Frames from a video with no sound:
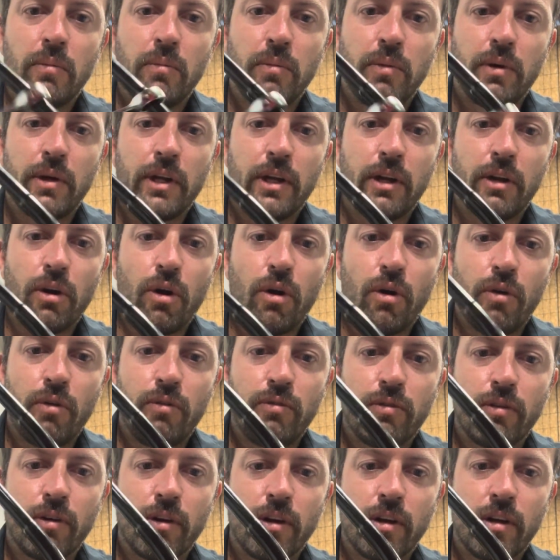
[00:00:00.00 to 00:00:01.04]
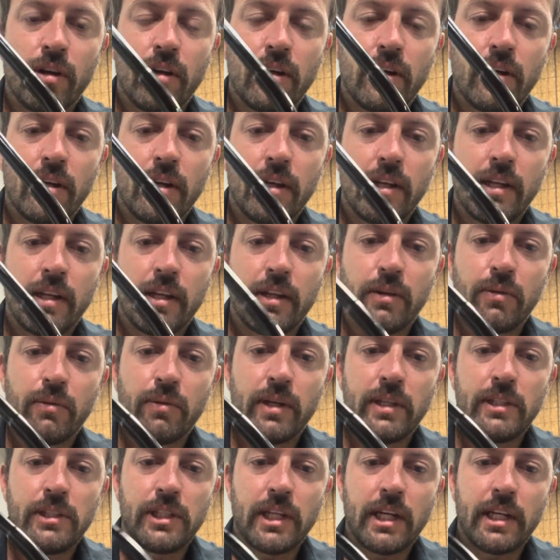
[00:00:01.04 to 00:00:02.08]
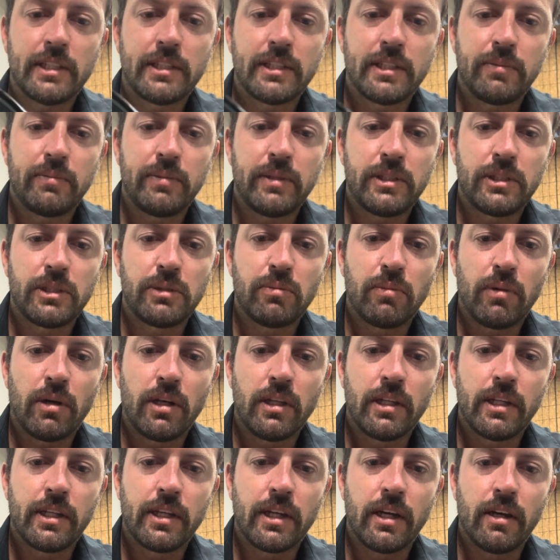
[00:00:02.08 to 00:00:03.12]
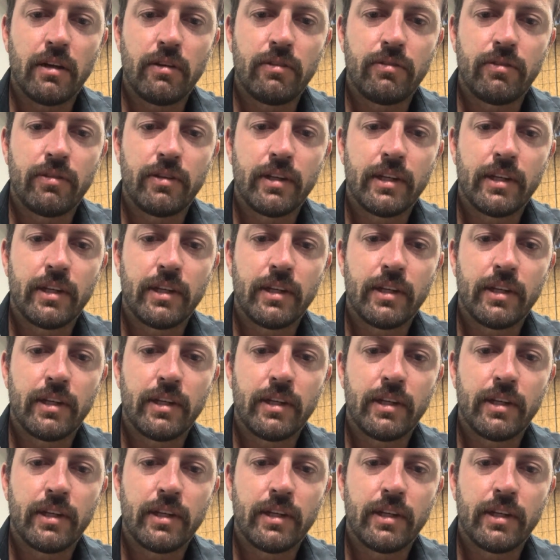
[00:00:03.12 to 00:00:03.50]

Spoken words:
put it over. Now the wrench has to be small enough